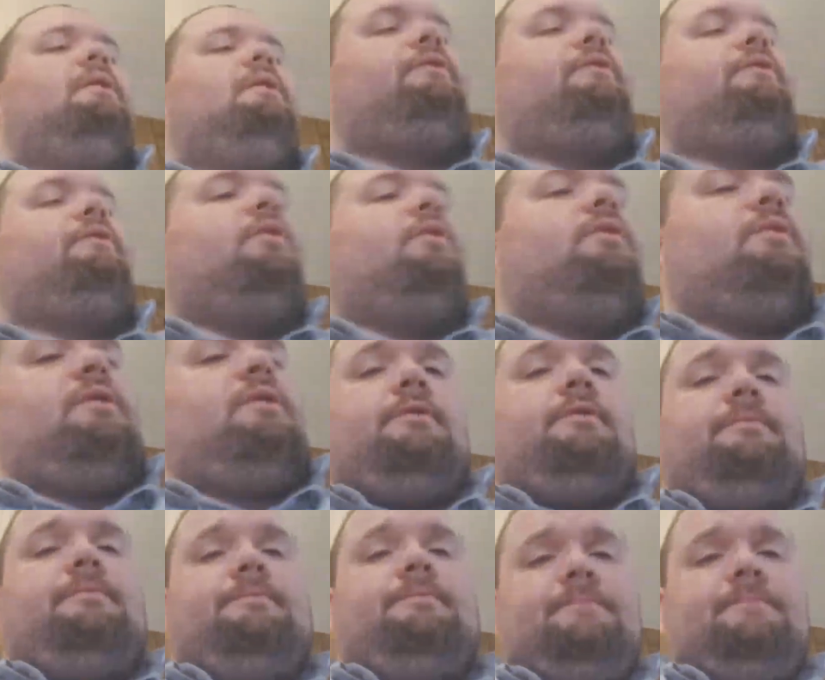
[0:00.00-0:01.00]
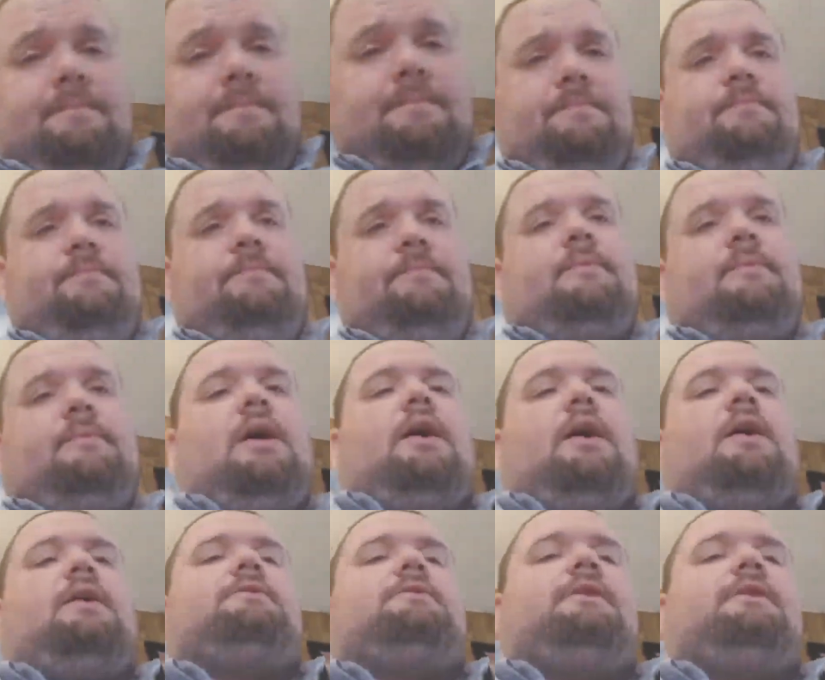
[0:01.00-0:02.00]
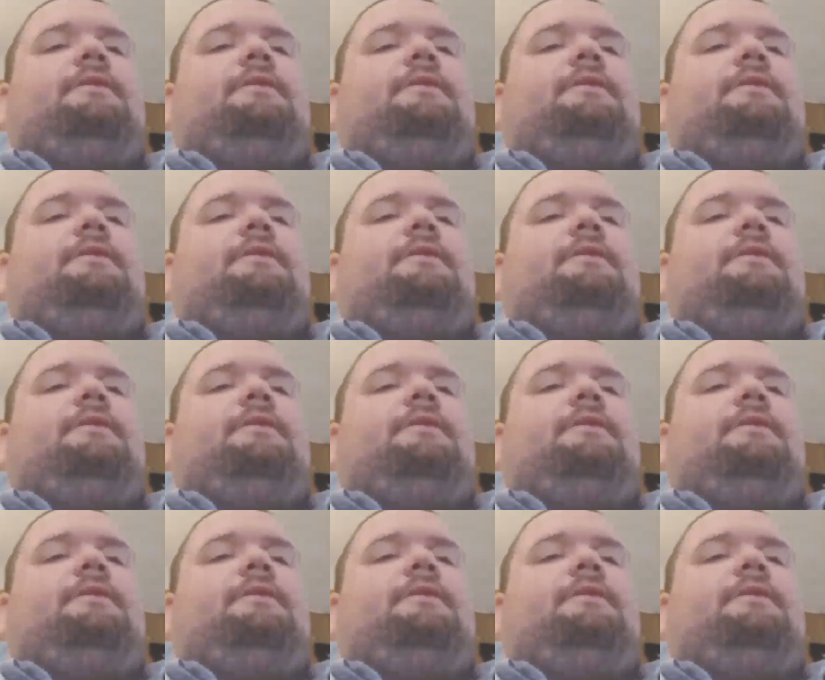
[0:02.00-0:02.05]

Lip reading: For honestly,